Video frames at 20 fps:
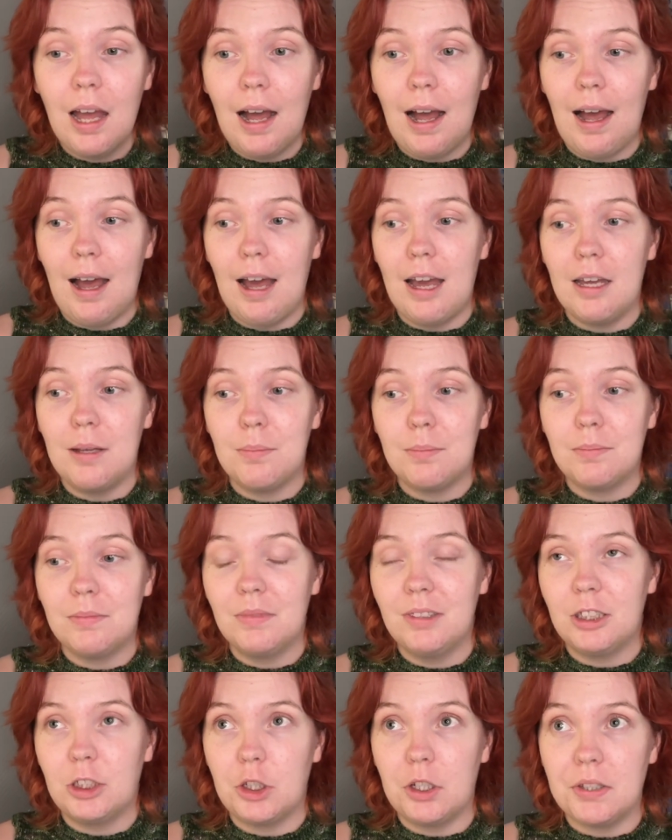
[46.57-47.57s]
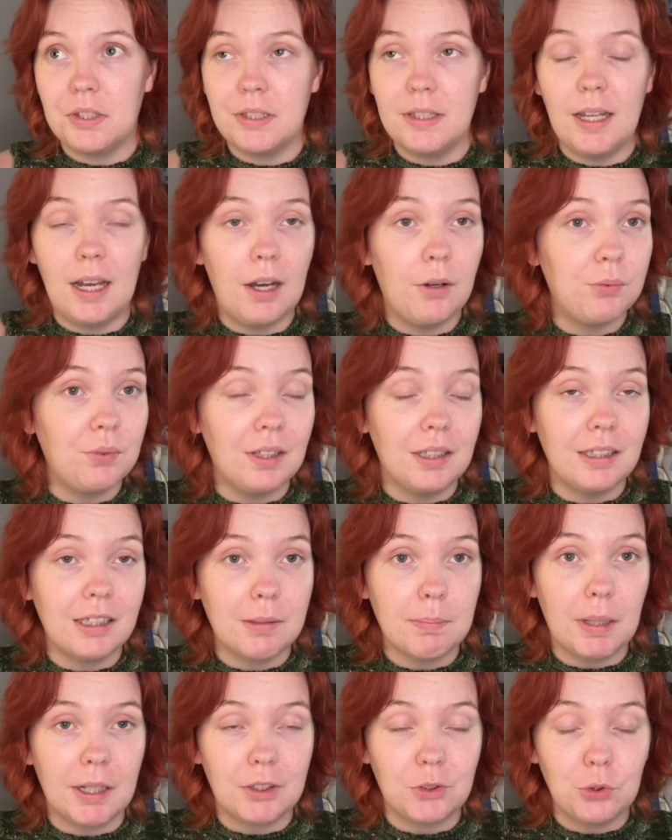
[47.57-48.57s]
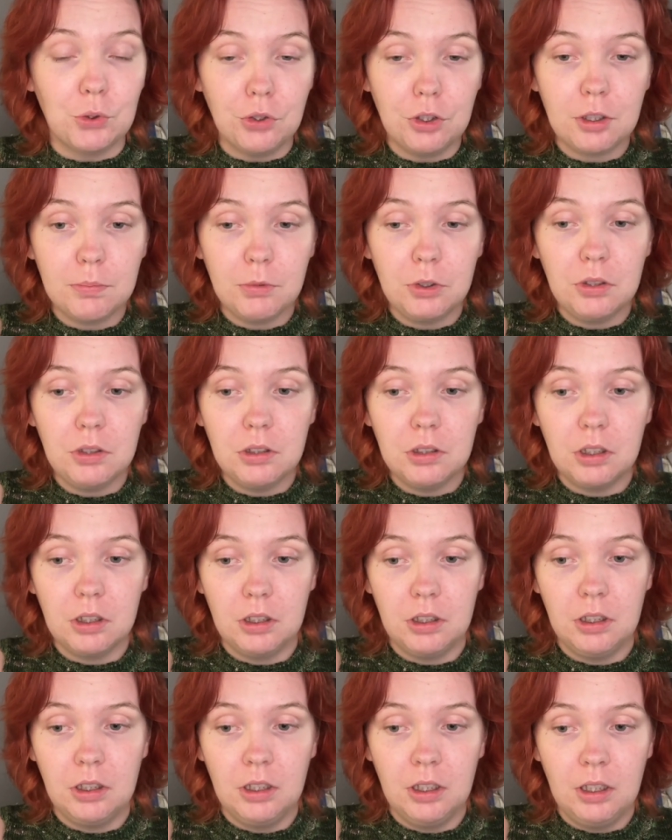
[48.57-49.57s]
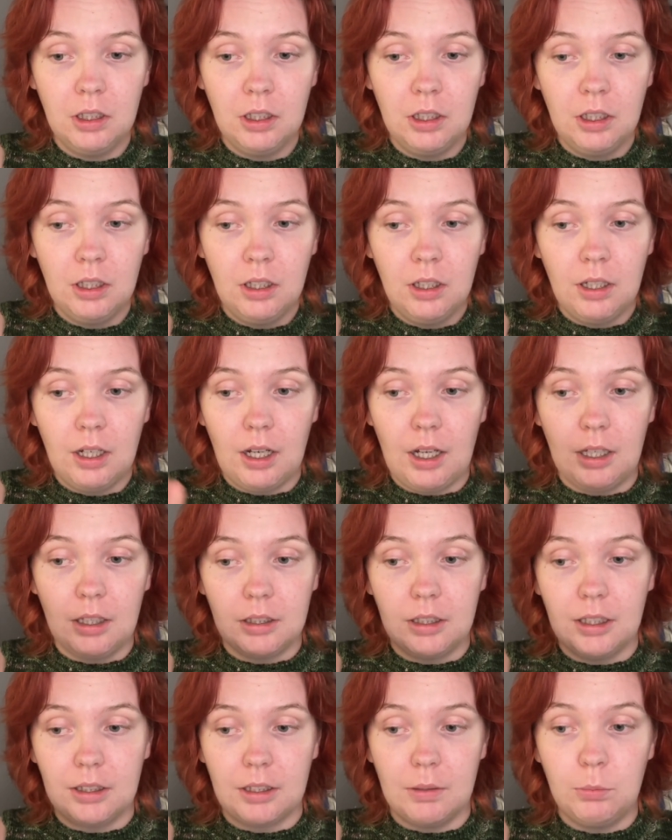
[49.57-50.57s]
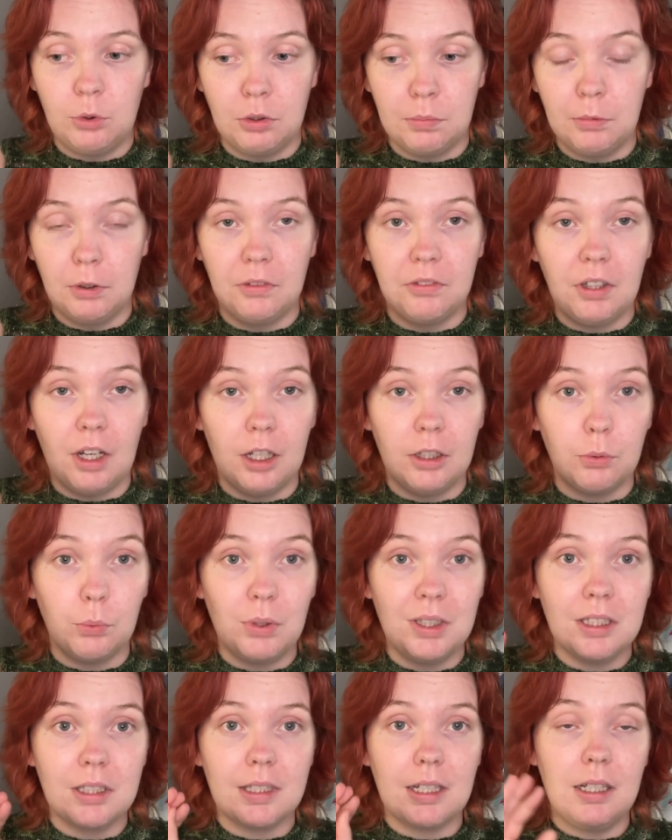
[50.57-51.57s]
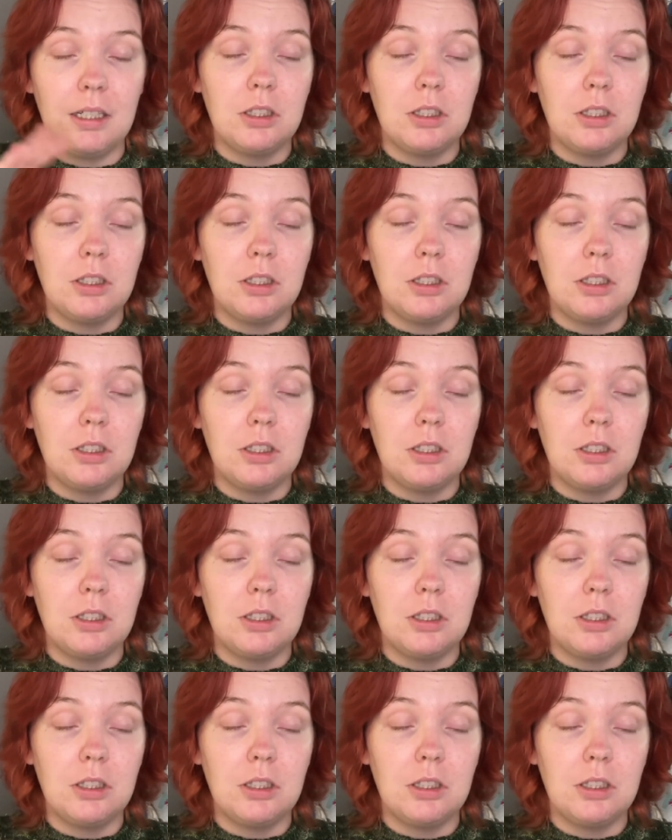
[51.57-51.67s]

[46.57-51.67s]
I'm just now feeling back to normal. I got them removed on Wednesday.